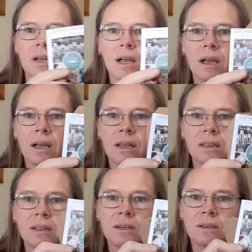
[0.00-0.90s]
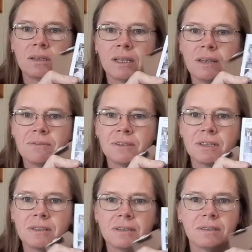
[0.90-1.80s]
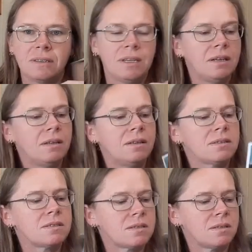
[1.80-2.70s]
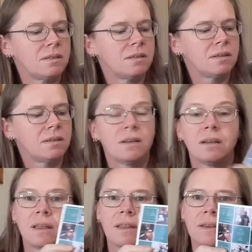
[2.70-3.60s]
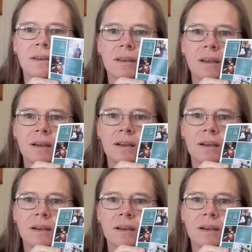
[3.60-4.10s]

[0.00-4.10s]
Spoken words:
a little leaflet in it that